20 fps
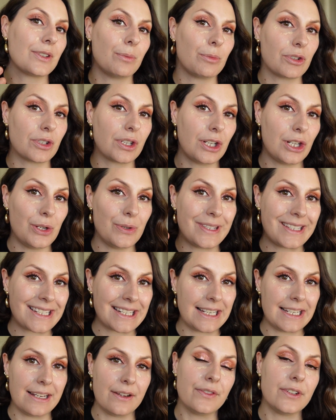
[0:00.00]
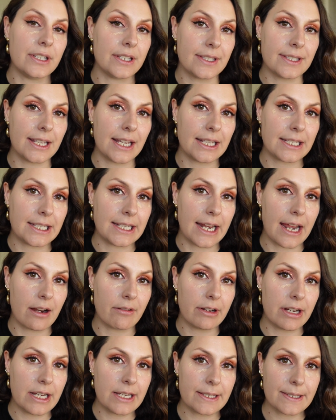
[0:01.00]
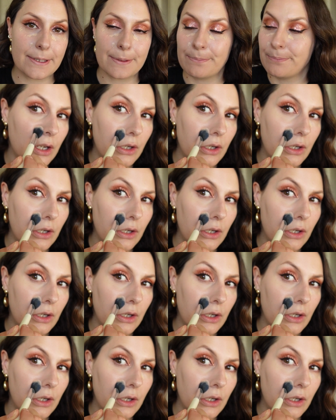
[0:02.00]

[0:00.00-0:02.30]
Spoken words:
So I'm just gonna use it to lift in certain areas.